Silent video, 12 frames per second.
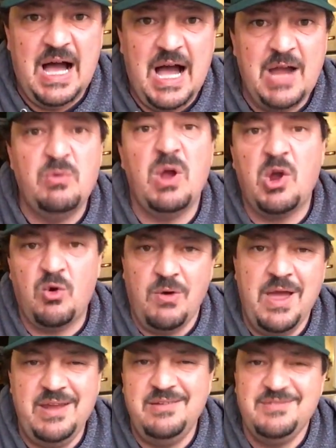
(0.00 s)
I
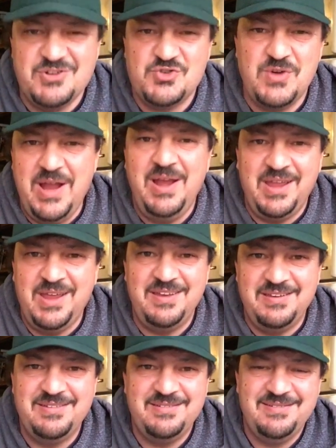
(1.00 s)
regret trading
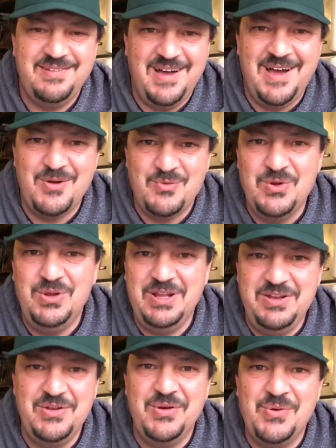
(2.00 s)
it. I
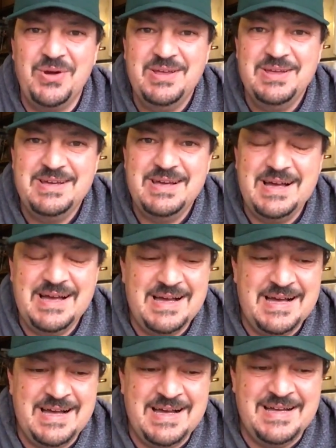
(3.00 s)
really do.
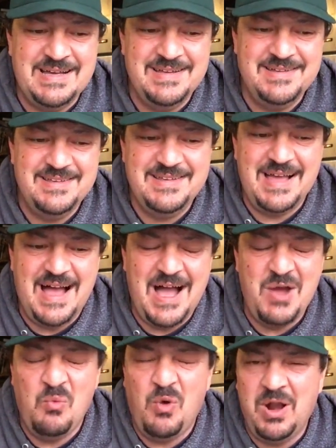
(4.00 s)
Uh,
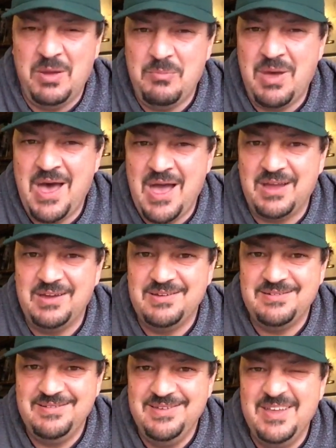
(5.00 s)
I want it back.
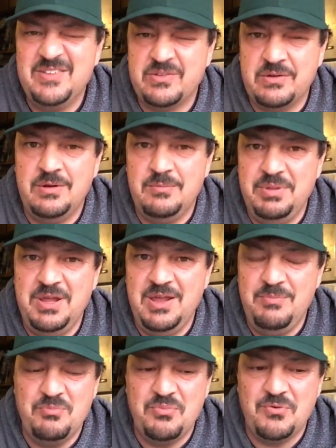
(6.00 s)
It's going to
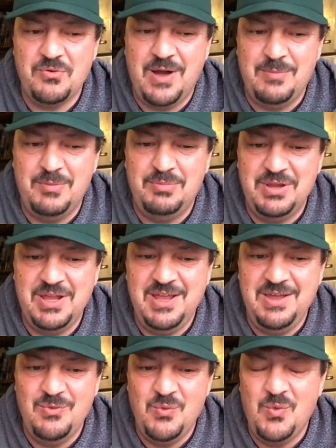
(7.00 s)
be
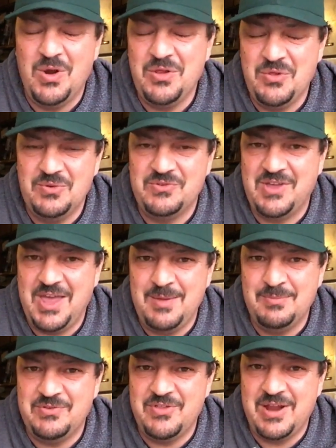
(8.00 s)
probably one of those
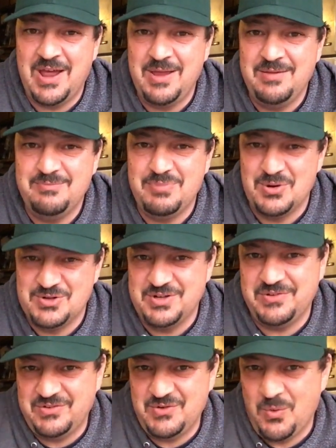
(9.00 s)
games that I
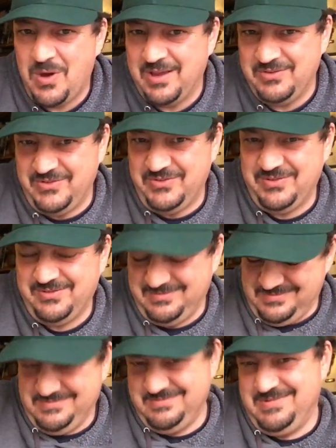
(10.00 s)
purchased twice
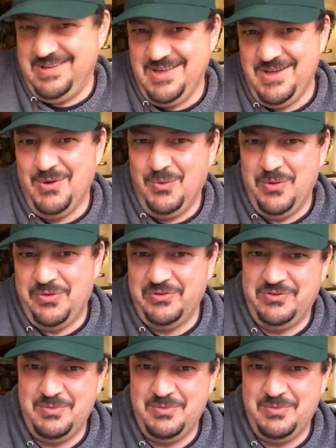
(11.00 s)
with a